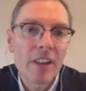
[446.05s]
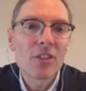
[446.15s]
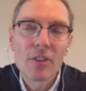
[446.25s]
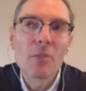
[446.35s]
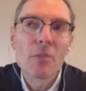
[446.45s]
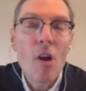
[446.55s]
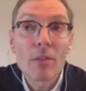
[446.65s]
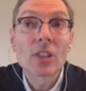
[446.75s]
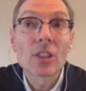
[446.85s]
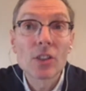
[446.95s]
for the book
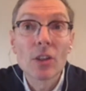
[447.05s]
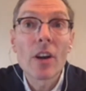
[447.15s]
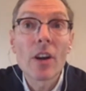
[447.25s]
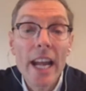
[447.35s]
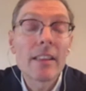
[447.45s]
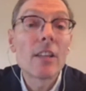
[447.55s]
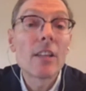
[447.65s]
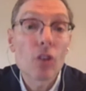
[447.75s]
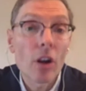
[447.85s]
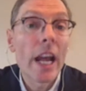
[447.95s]
was to look at
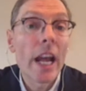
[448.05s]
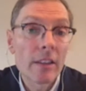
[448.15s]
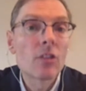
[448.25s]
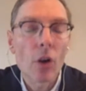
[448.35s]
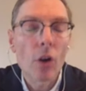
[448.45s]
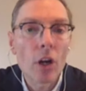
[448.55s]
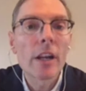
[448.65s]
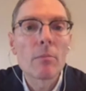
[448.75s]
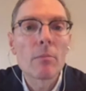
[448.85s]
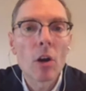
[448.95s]
these
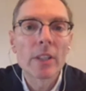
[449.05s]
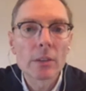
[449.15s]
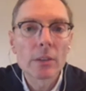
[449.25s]
earlier moments,